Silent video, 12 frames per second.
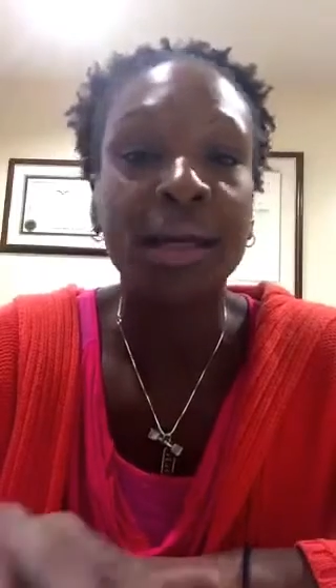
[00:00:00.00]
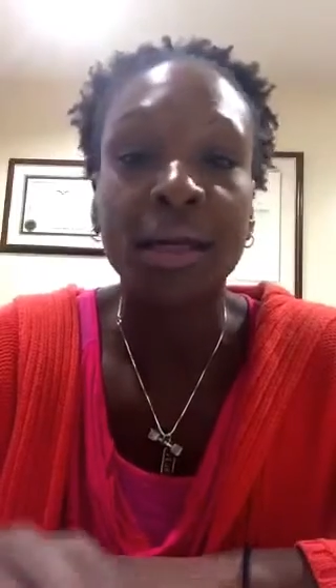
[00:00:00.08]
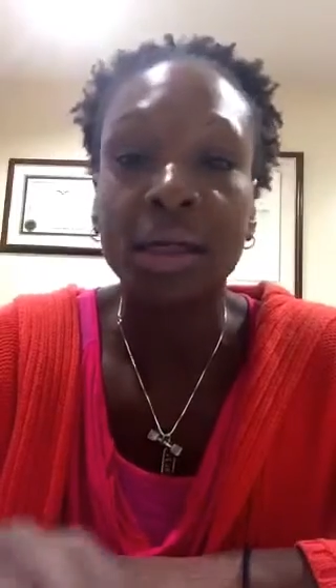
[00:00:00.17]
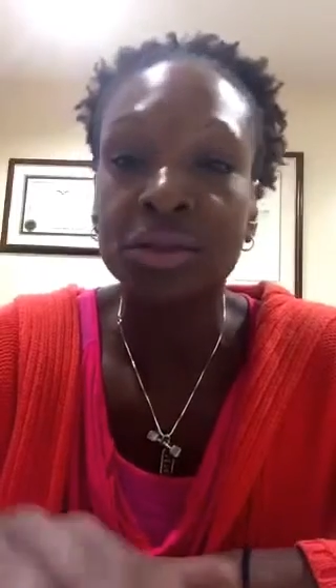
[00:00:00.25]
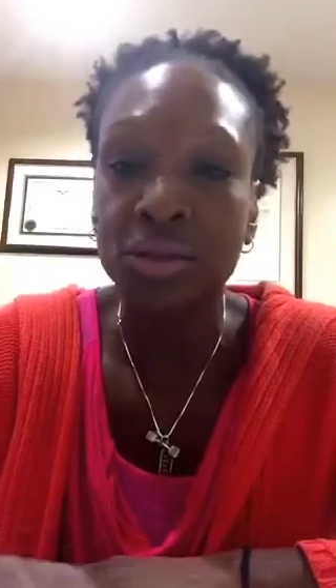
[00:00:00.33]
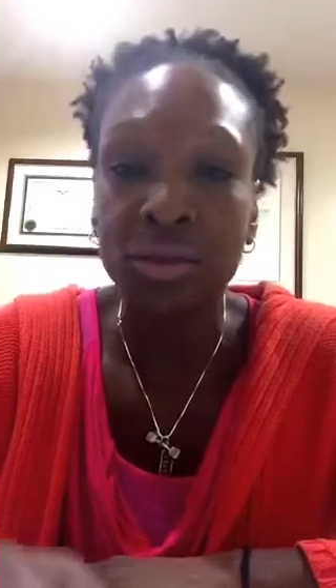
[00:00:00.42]

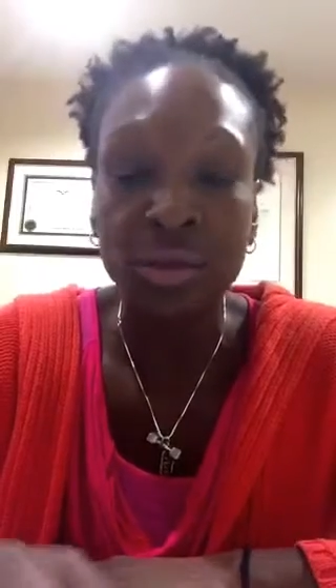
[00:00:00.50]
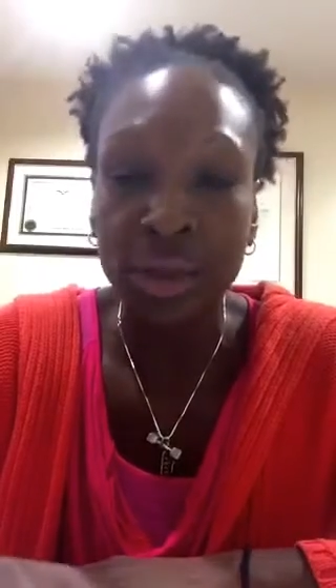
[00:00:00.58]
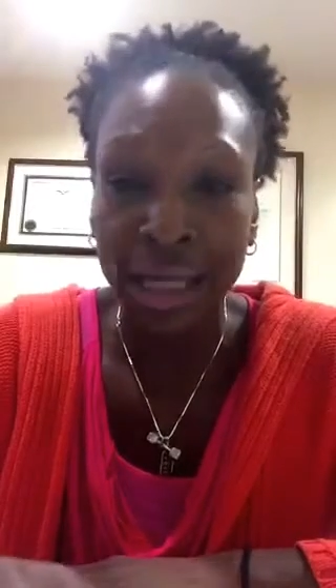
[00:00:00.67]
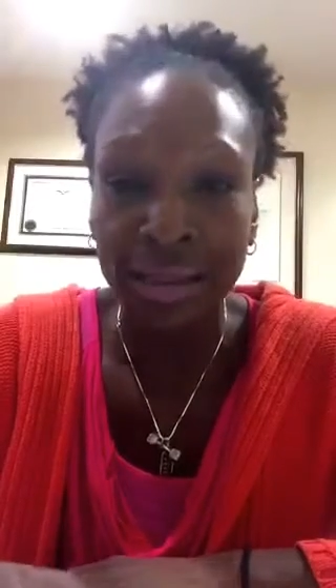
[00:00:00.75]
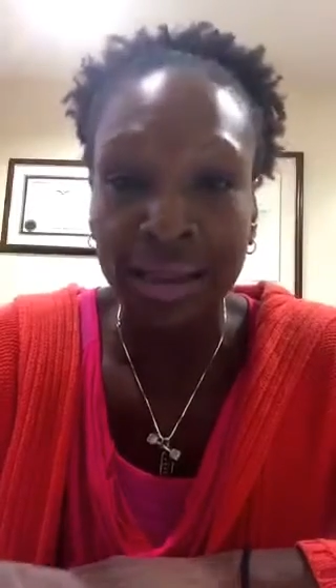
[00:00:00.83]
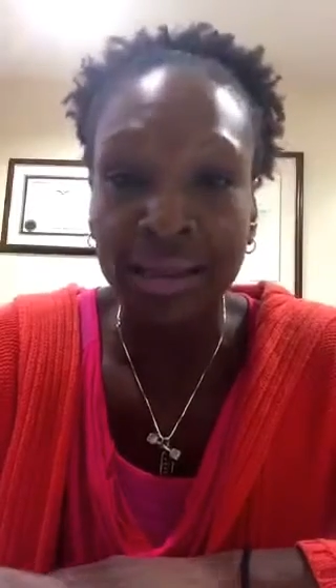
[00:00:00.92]
Because
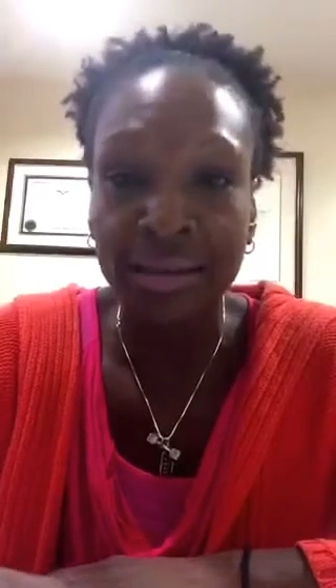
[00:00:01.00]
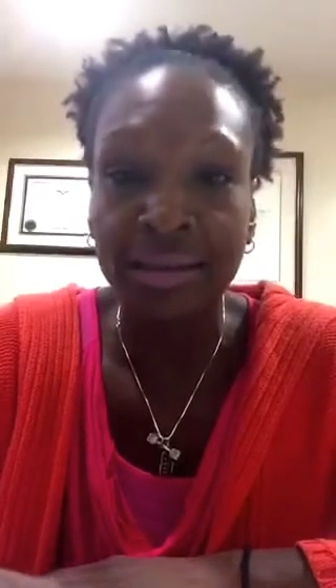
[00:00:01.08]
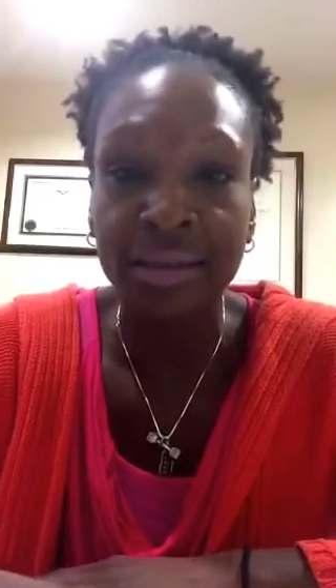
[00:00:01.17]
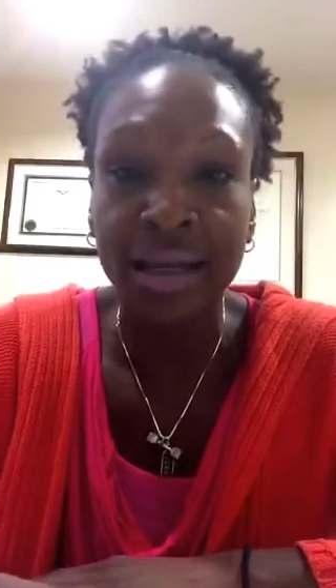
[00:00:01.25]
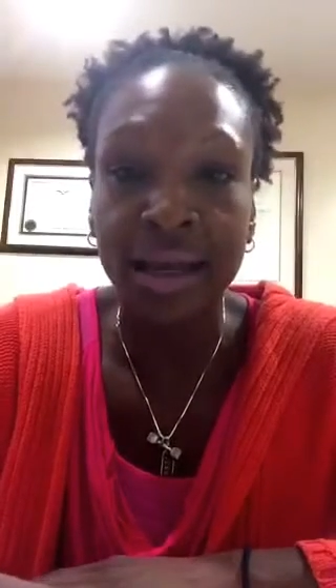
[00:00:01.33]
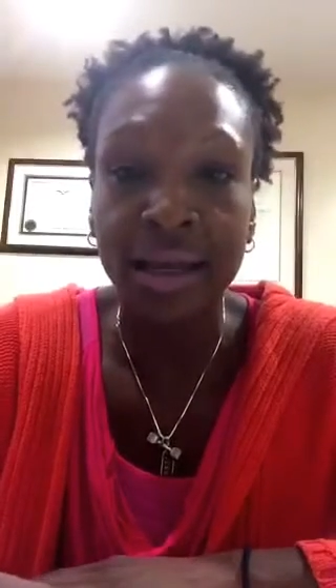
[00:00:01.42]
at the end of
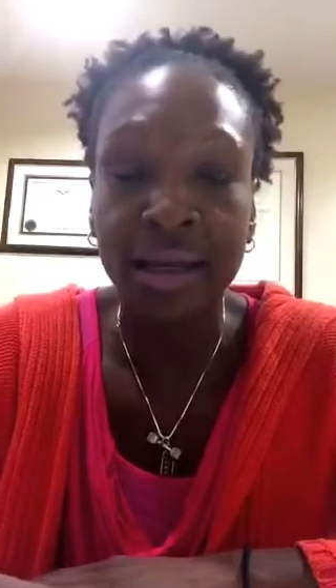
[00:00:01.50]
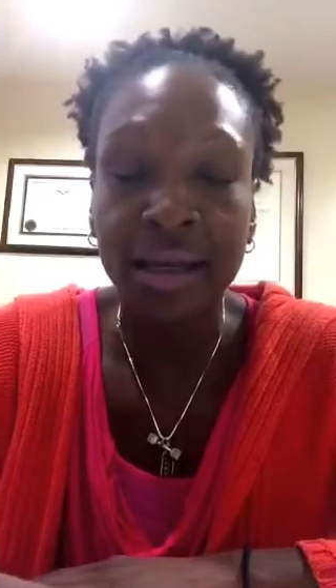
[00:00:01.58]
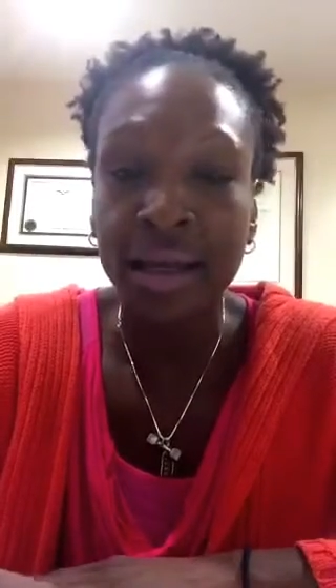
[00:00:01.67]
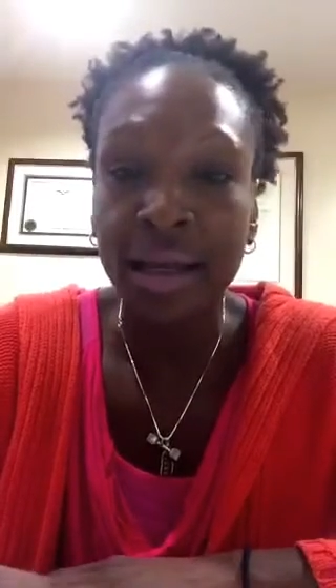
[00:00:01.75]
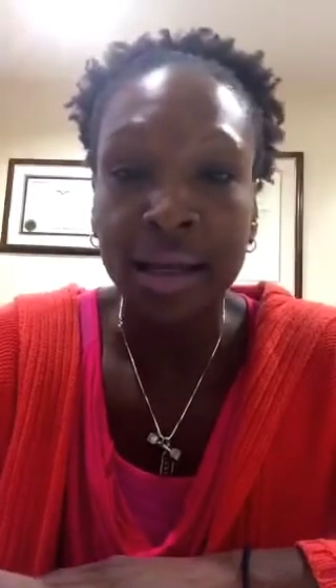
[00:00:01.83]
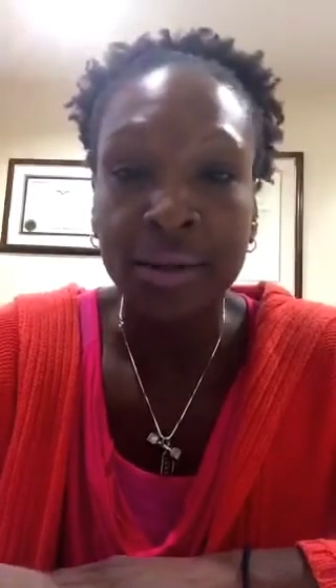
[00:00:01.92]
the day,
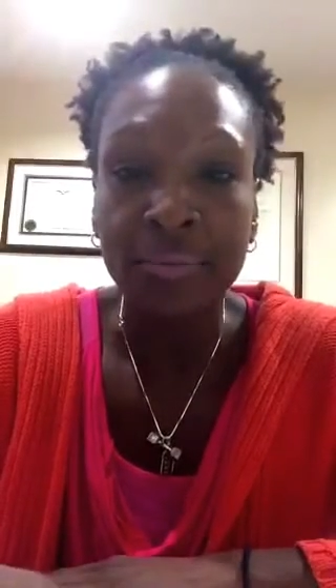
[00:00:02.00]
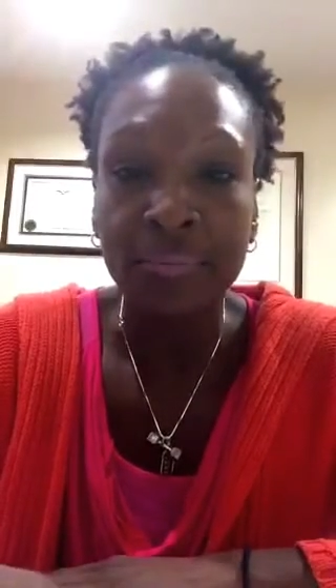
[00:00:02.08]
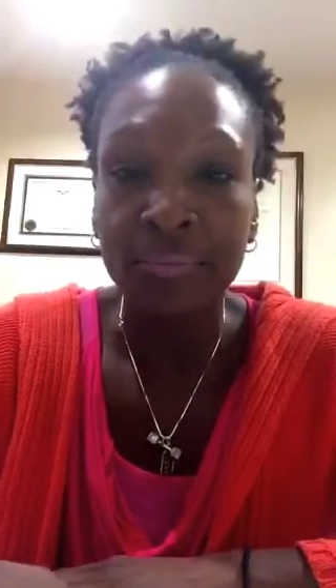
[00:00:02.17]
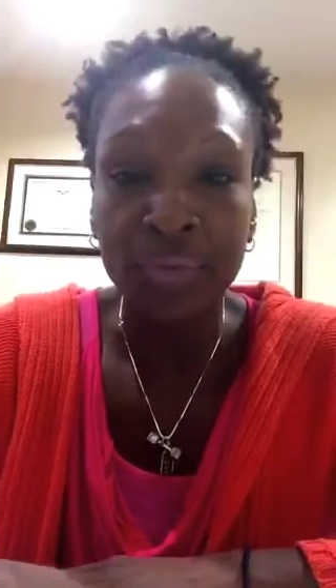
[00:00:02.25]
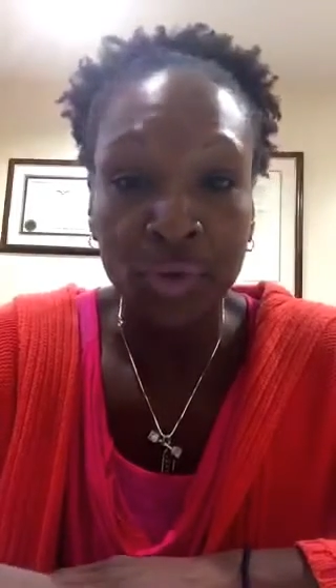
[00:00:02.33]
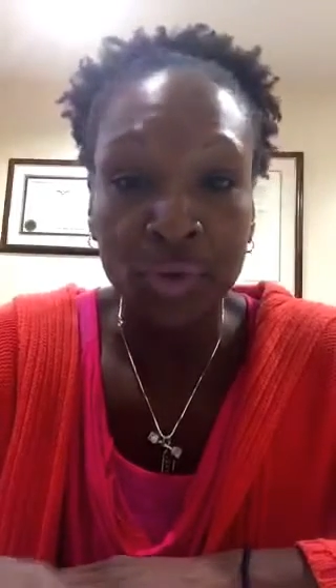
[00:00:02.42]

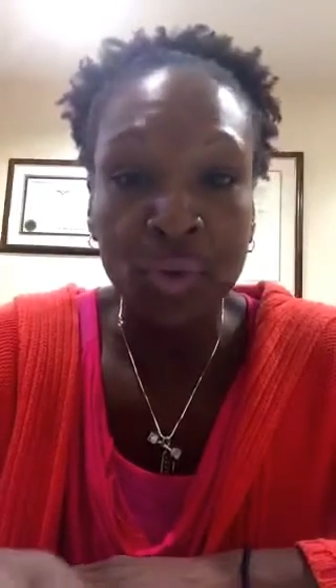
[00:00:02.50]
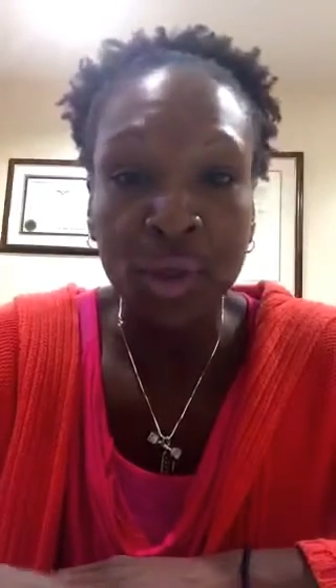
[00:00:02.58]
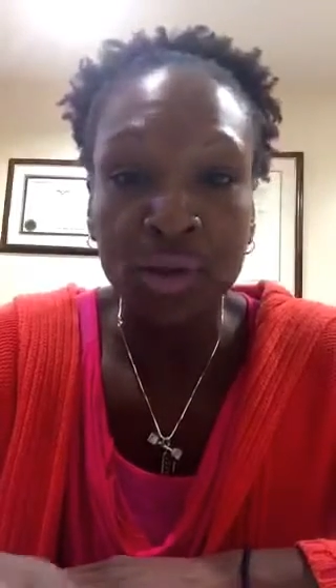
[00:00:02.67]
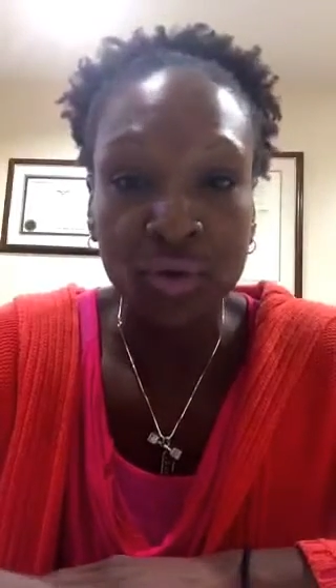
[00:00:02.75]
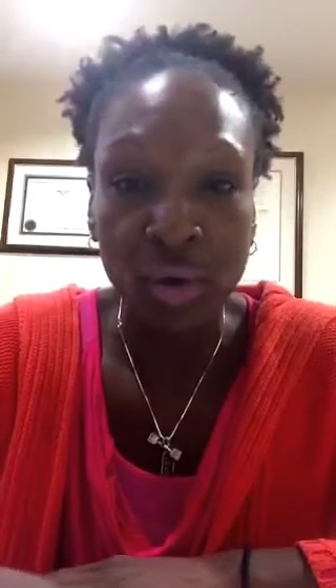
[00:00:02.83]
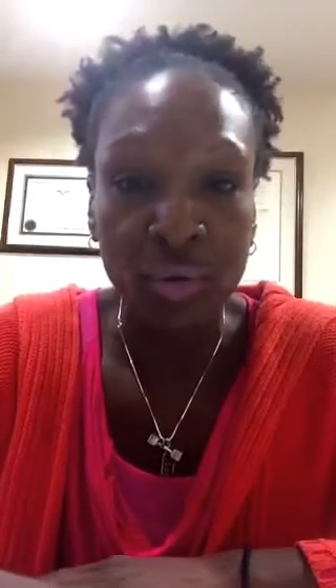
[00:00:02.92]
you
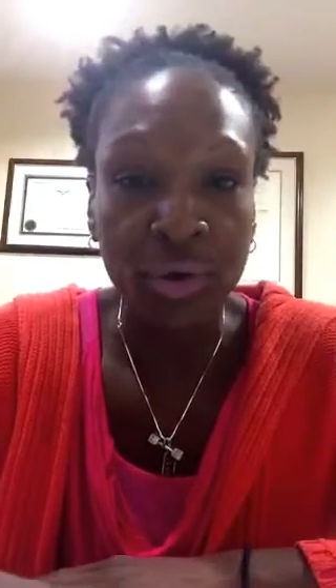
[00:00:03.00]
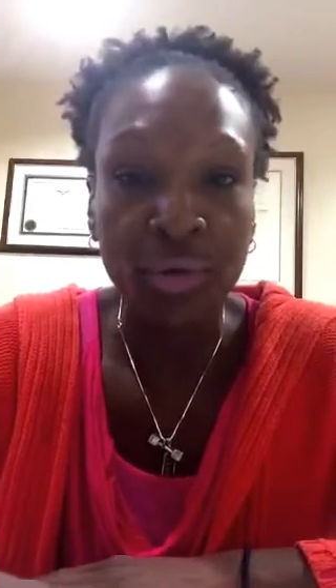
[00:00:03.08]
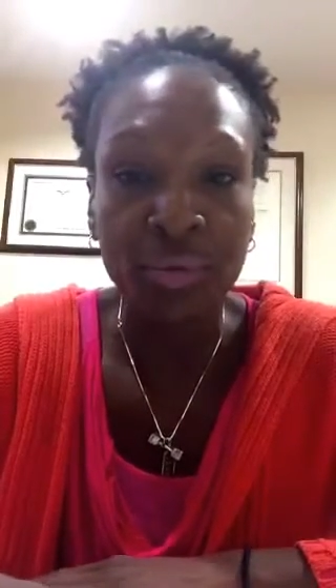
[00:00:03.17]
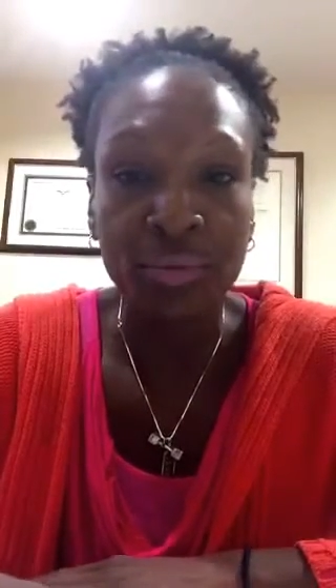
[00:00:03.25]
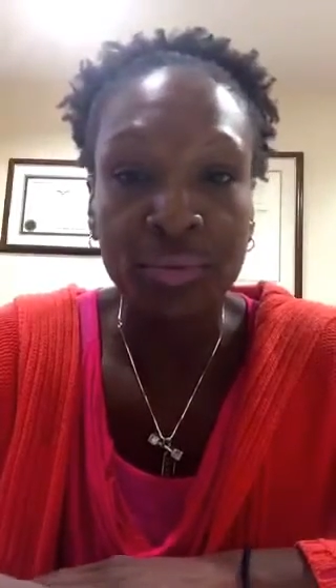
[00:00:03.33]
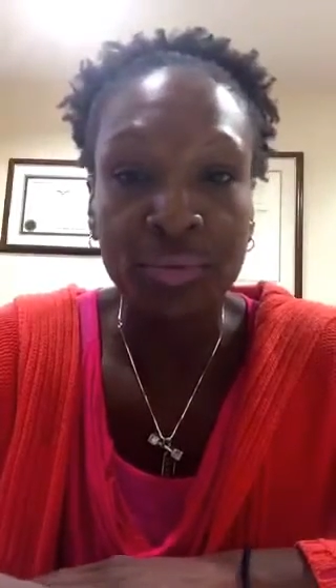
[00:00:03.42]
control you.